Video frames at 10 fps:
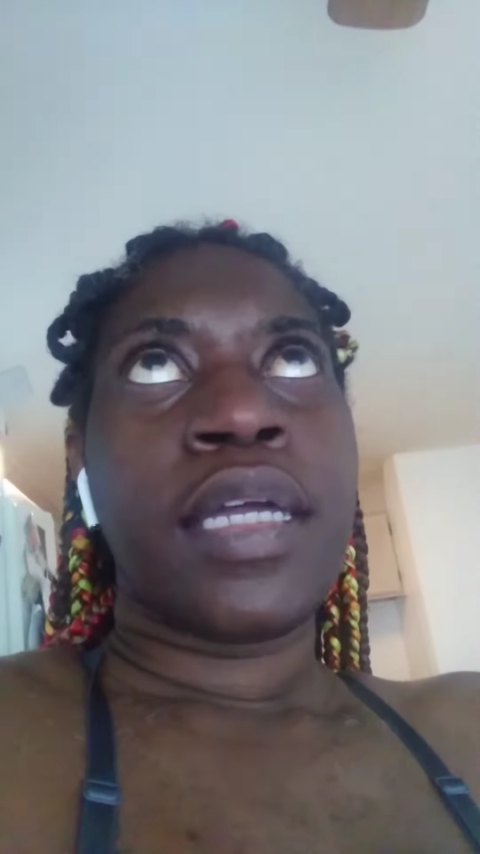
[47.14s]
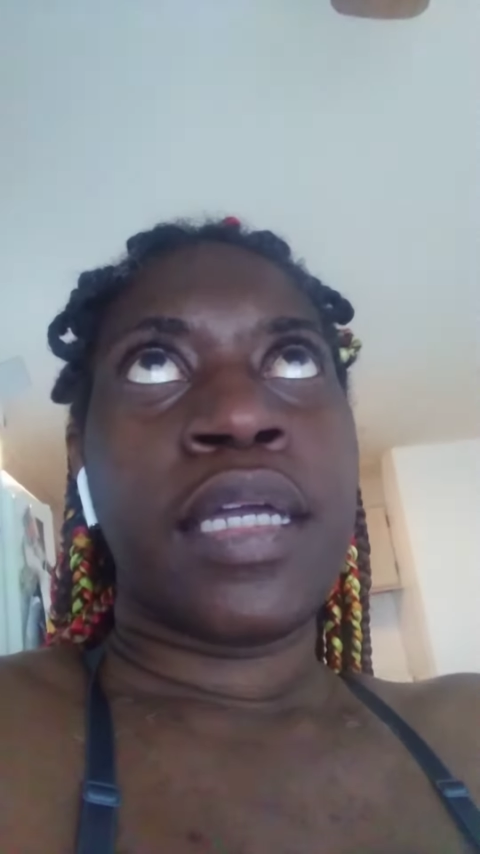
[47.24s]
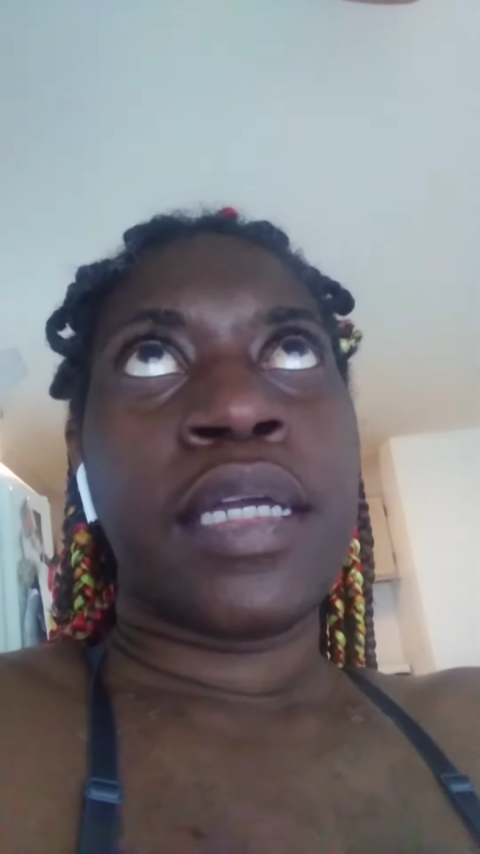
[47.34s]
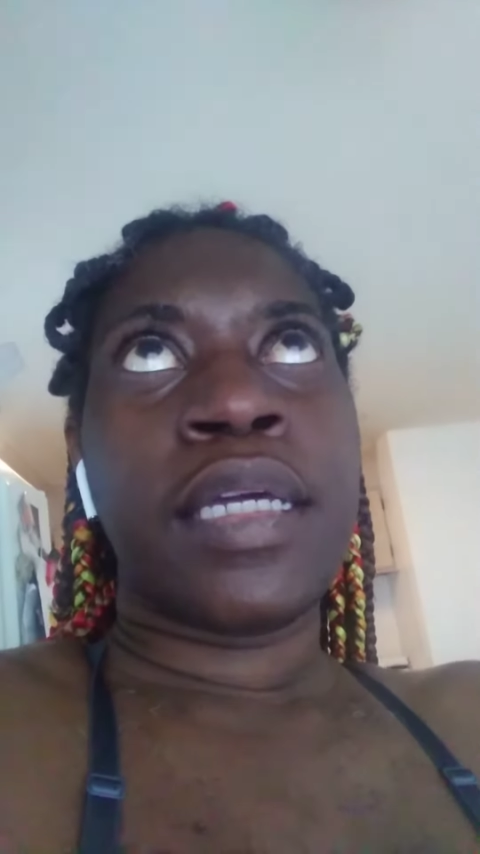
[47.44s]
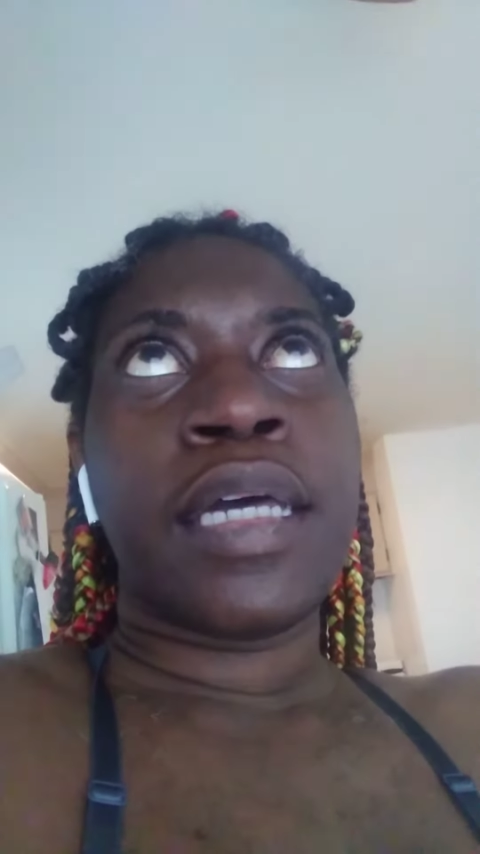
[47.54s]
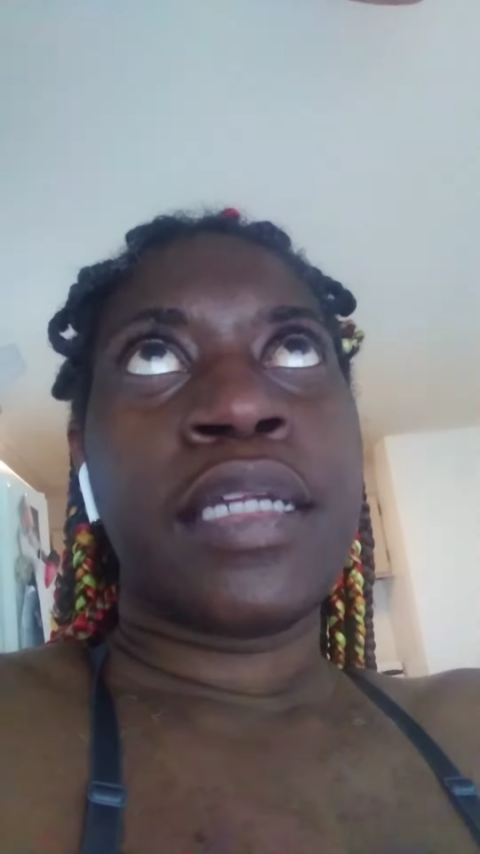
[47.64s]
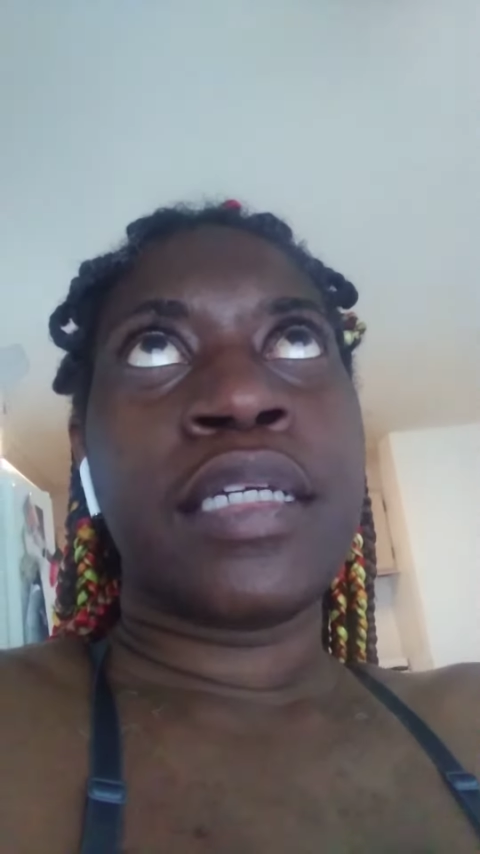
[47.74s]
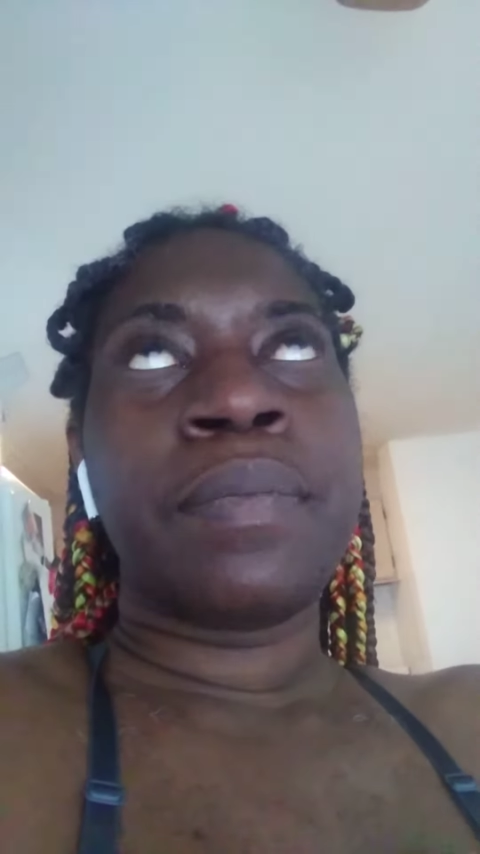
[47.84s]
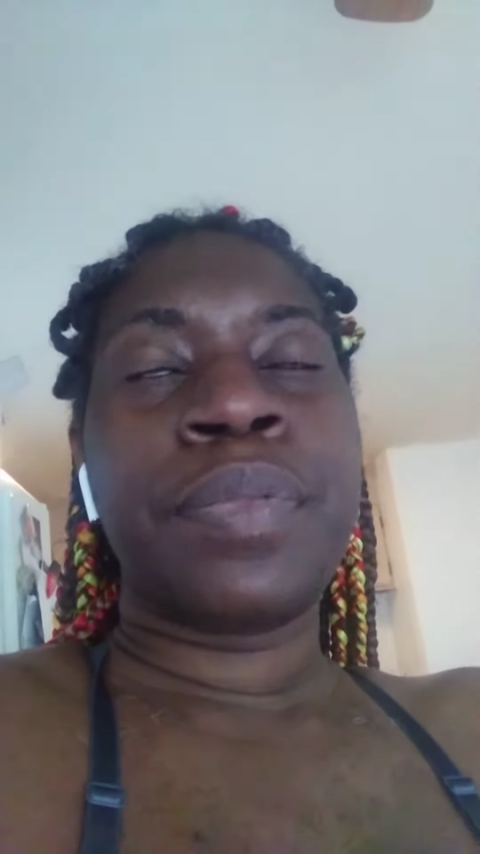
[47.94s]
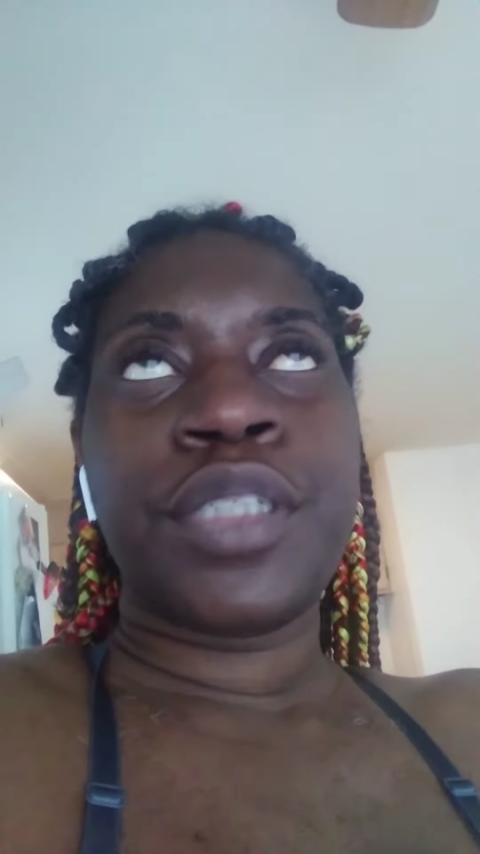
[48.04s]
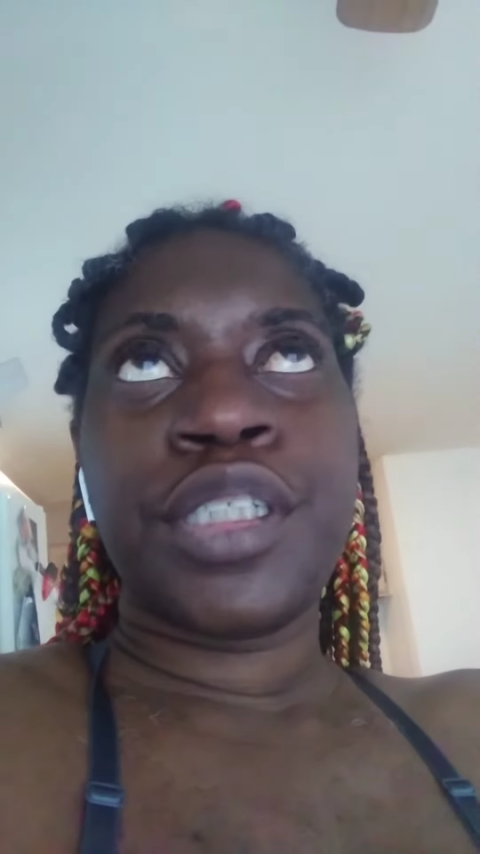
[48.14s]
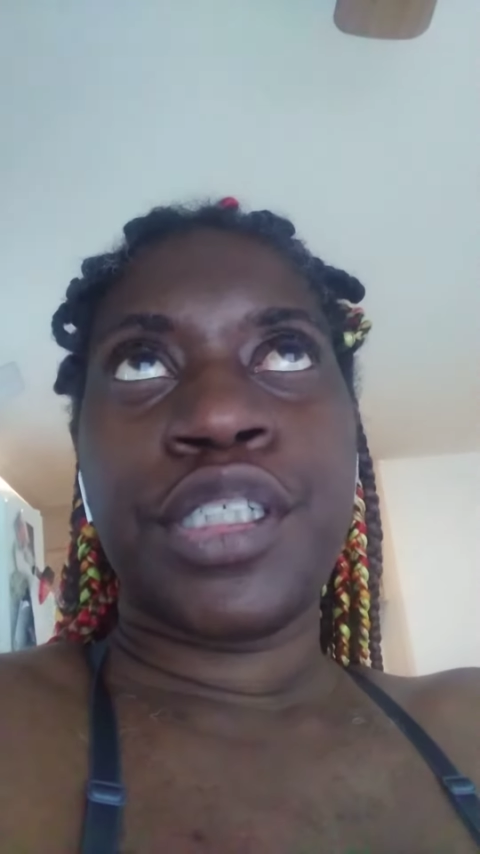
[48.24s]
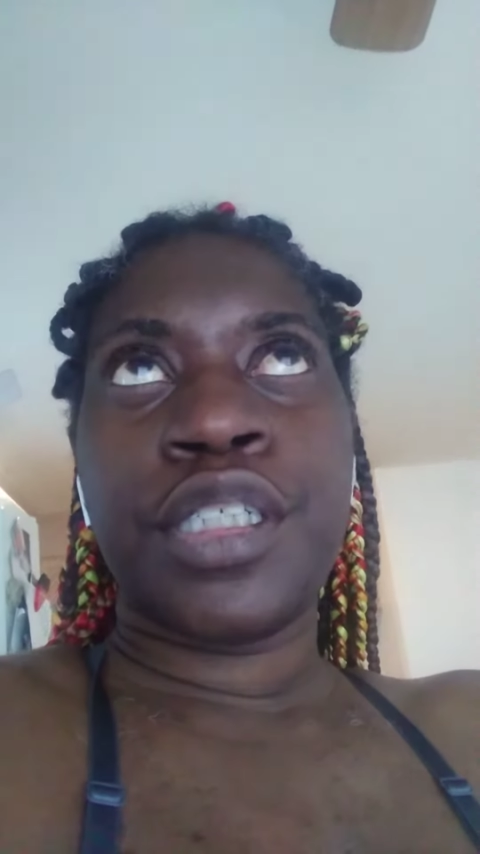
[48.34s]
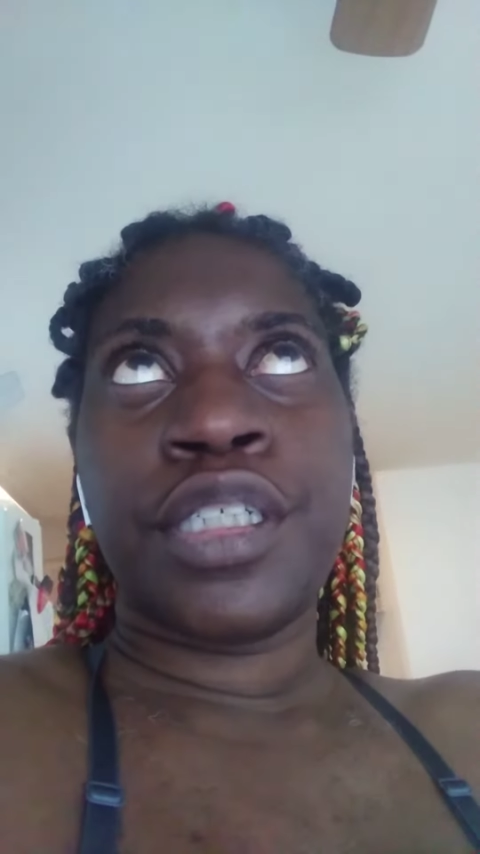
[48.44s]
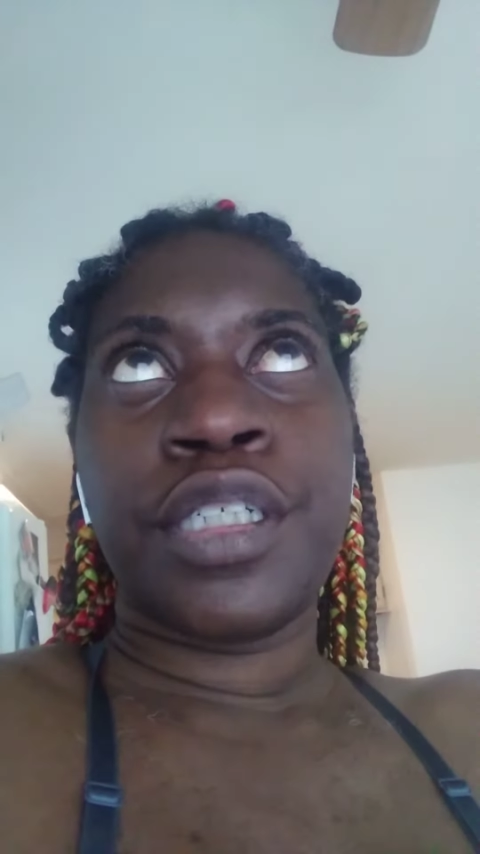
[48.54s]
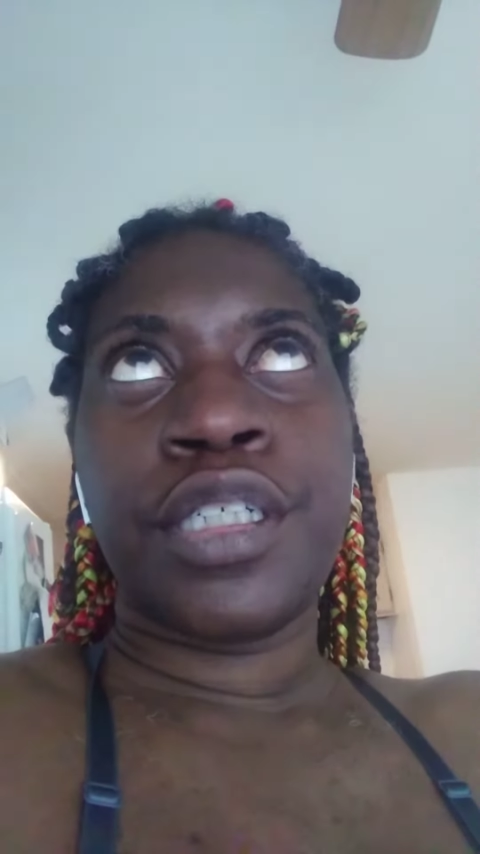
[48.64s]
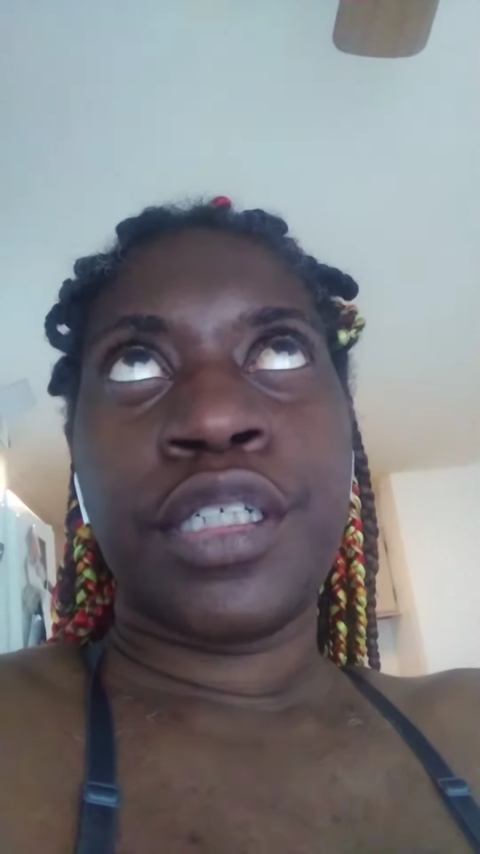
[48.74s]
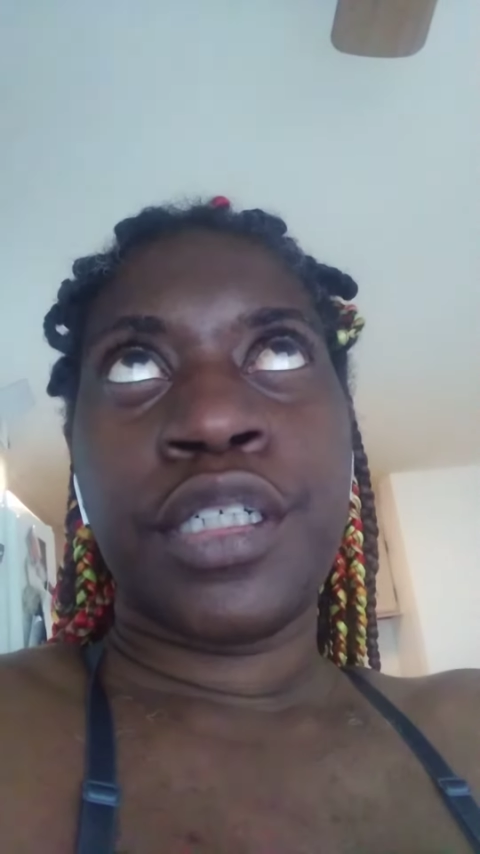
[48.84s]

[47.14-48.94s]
And I didn't push the